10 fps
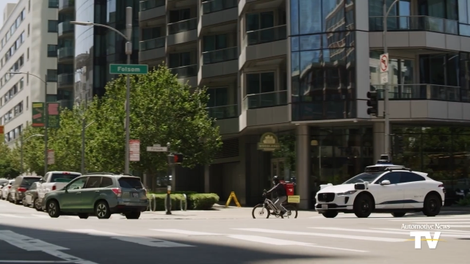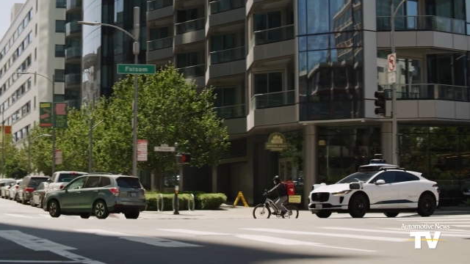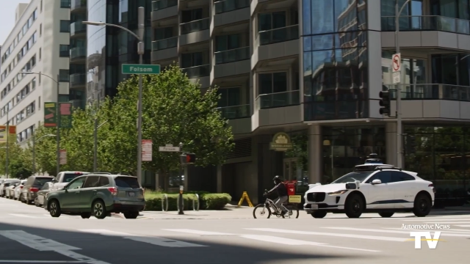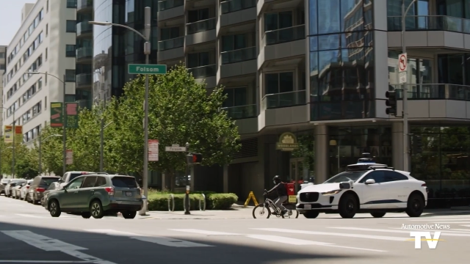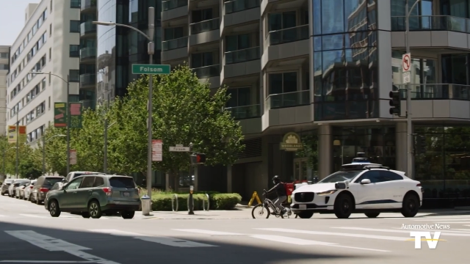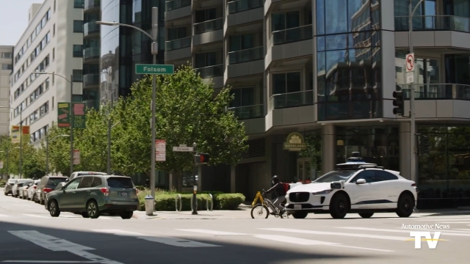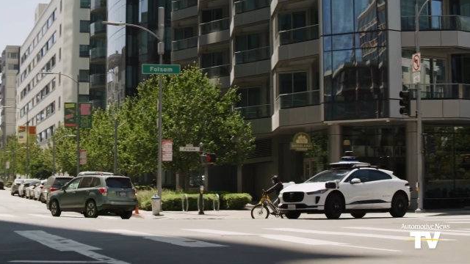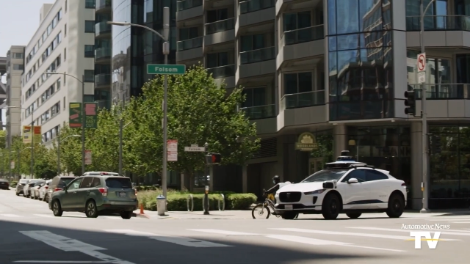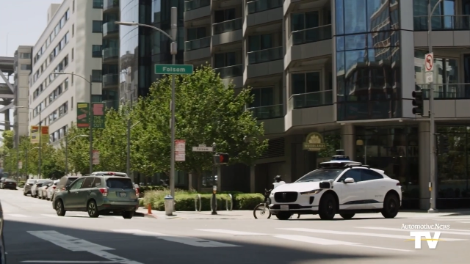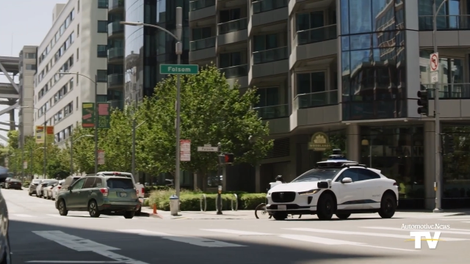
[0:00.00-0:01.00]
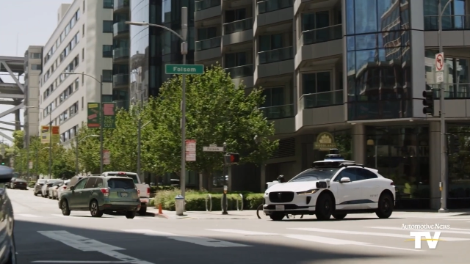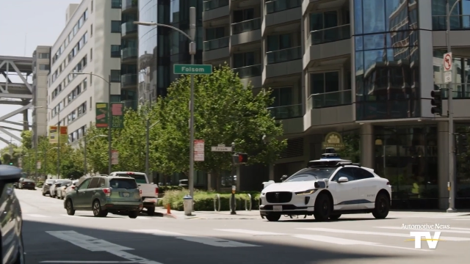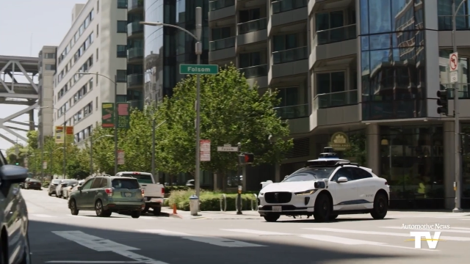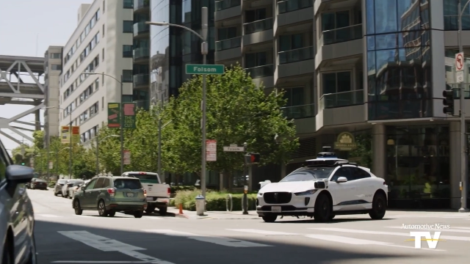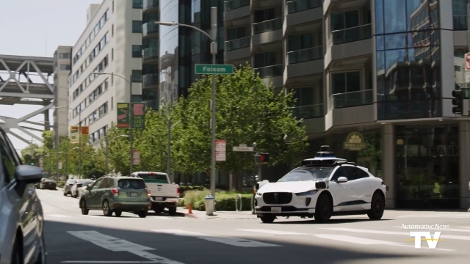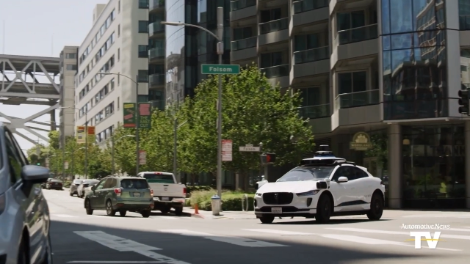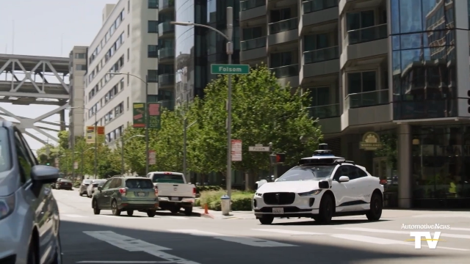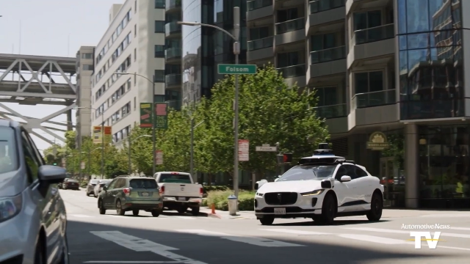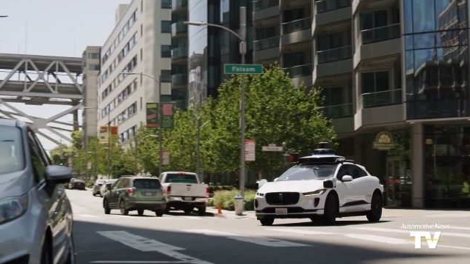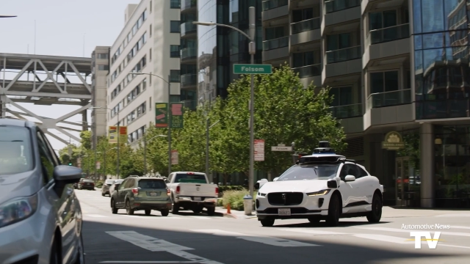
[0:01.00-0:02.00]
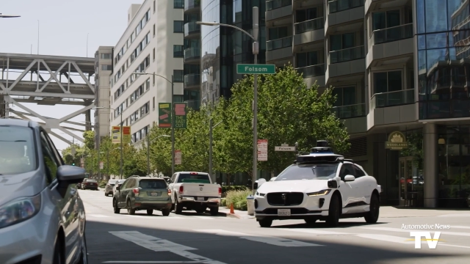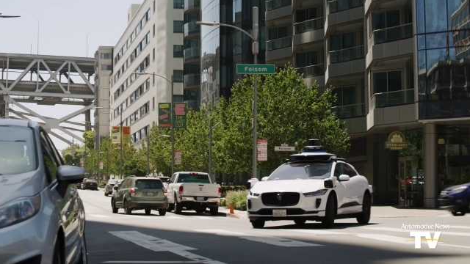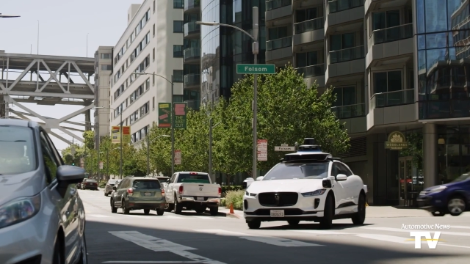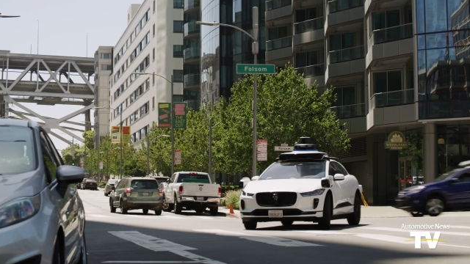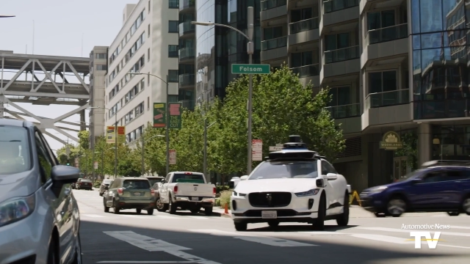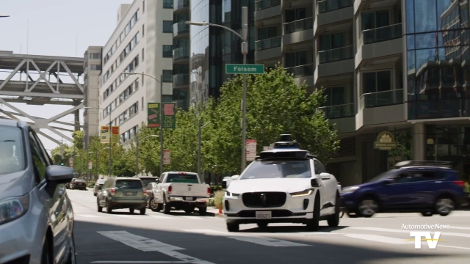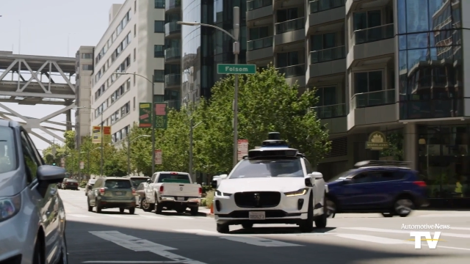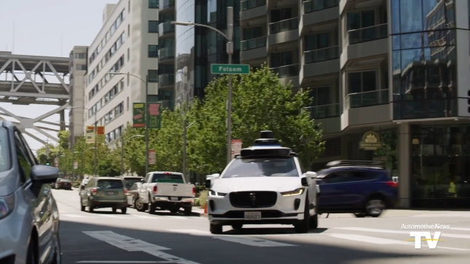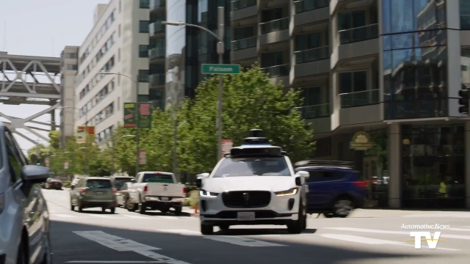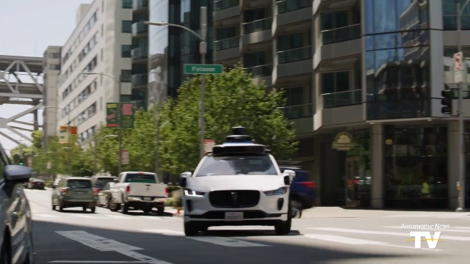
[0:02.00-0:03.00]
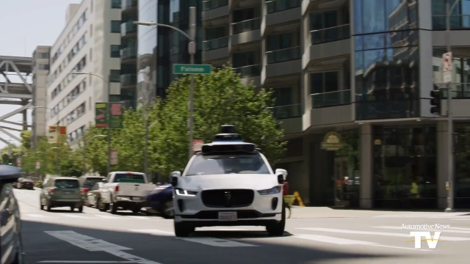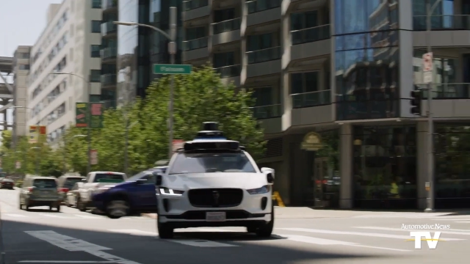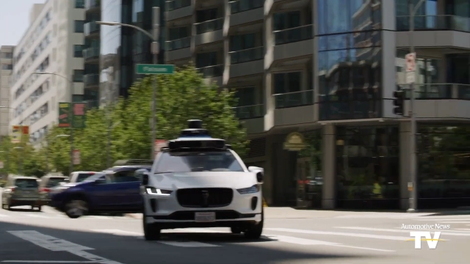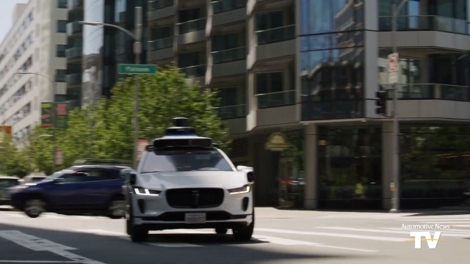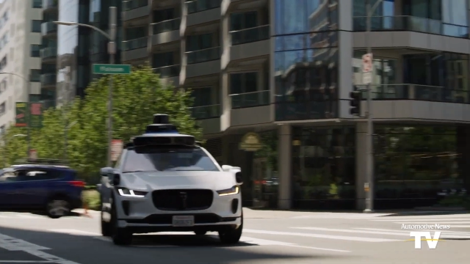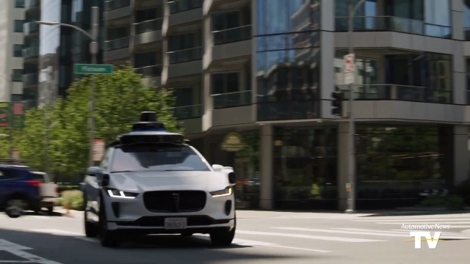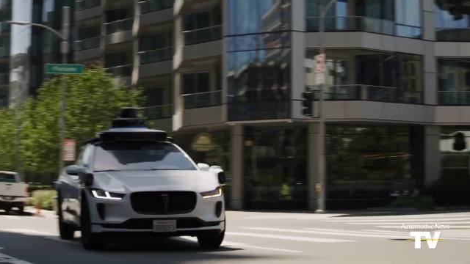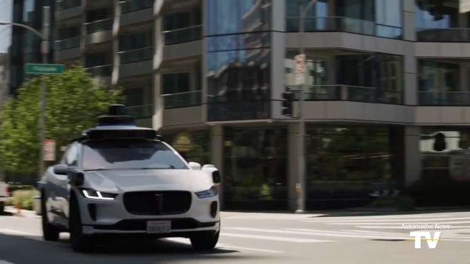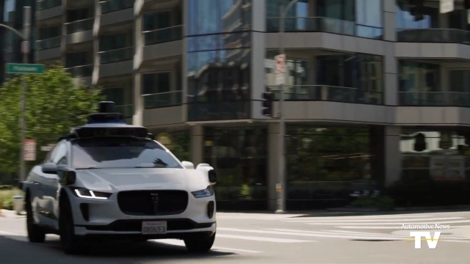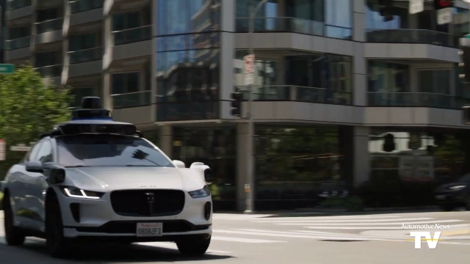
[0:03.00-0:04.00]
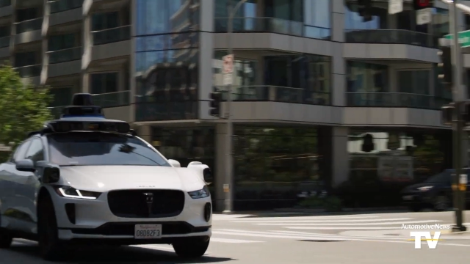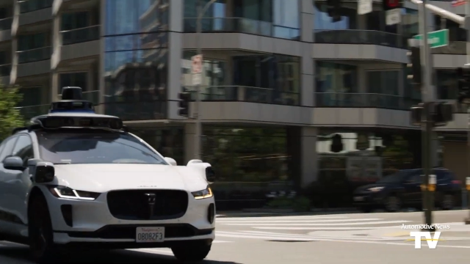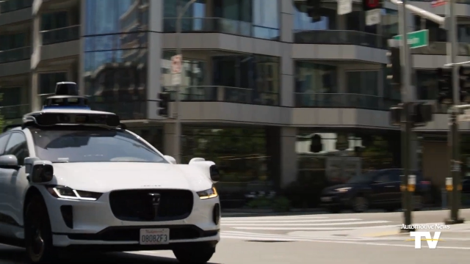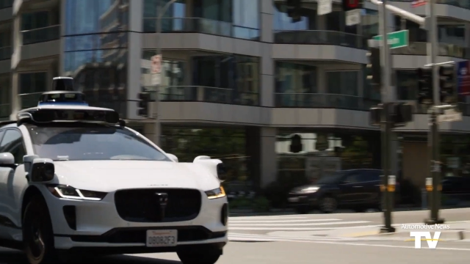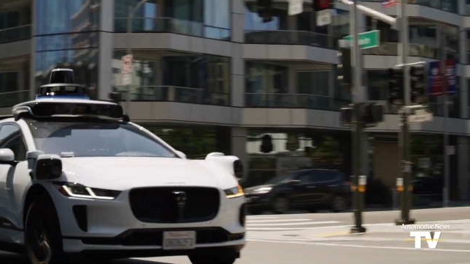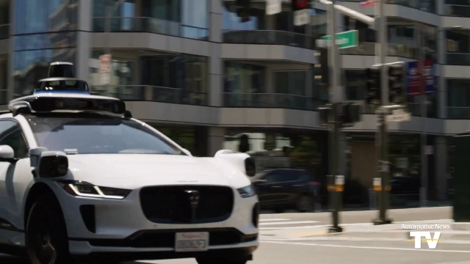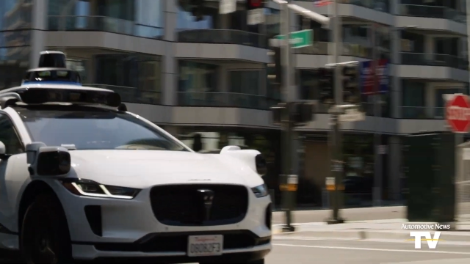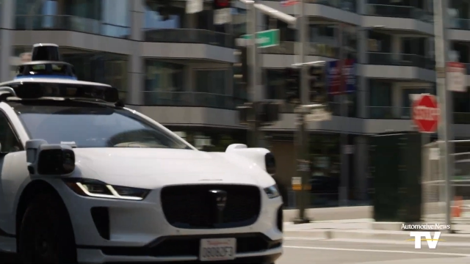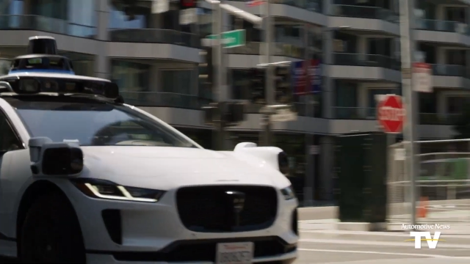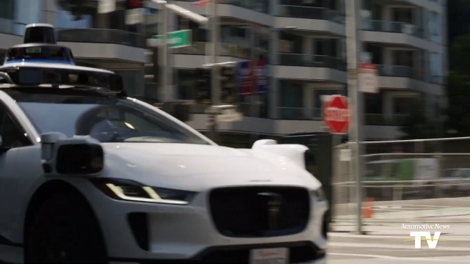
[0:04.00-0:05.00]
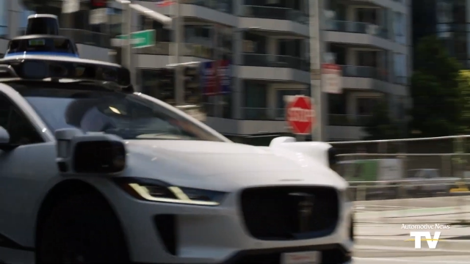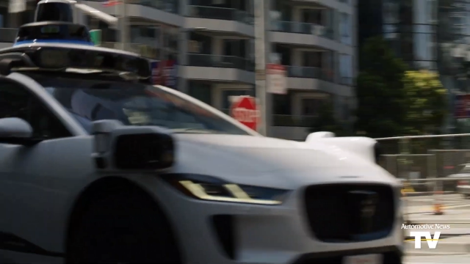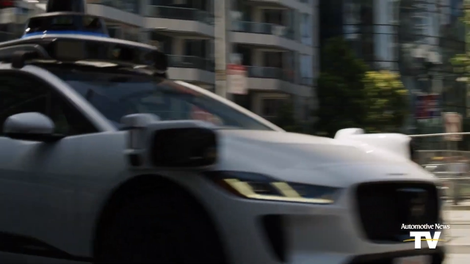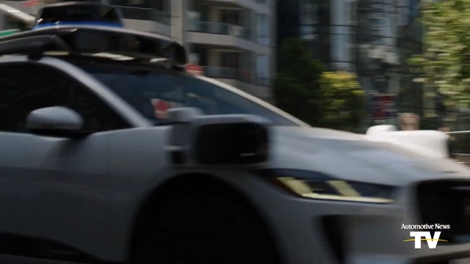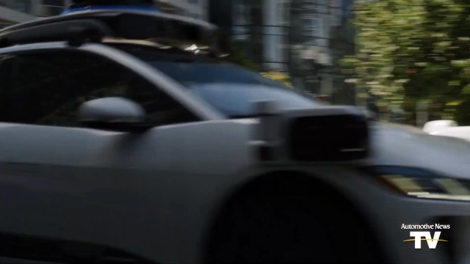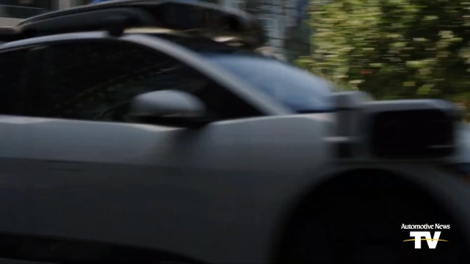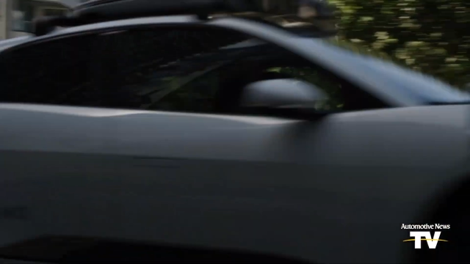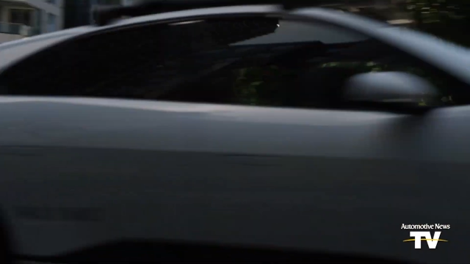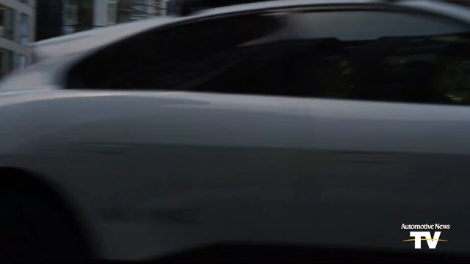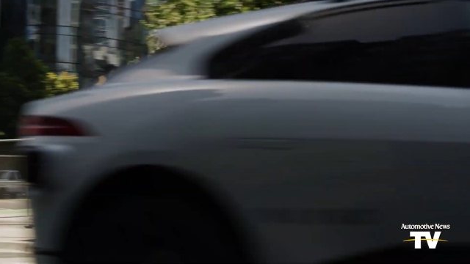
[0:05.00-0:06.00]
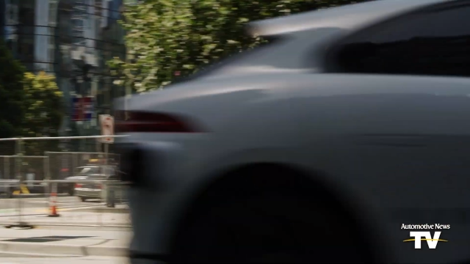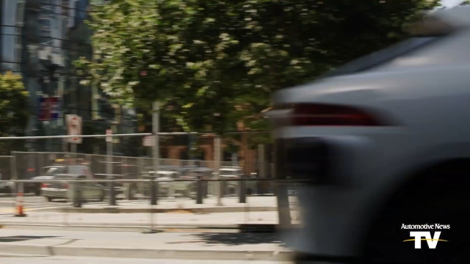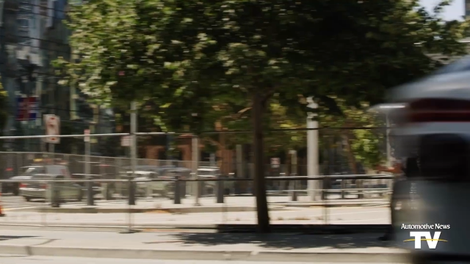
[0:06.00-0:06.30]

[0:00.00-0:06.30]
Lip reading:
No face is visible, so there are no lips to read.